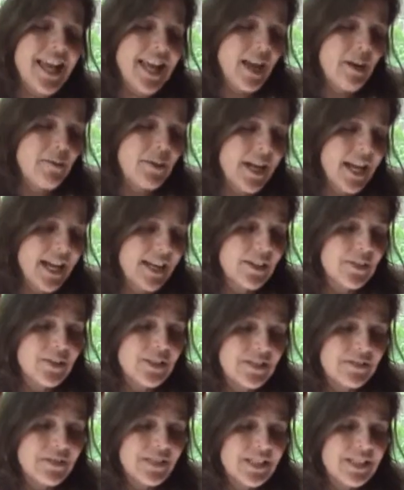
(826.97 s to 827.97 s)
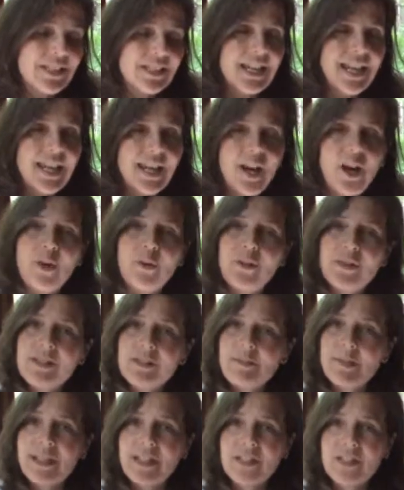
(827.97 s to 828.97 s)
And when I go to visit, I
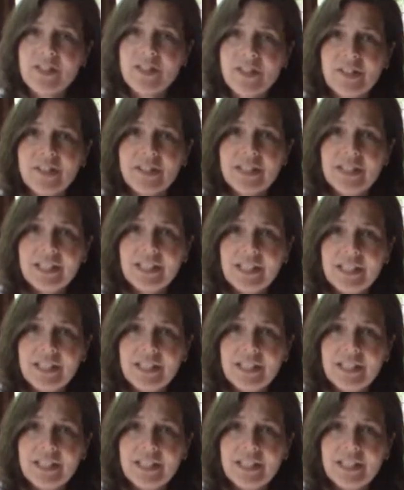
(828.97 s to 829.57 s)
always make sure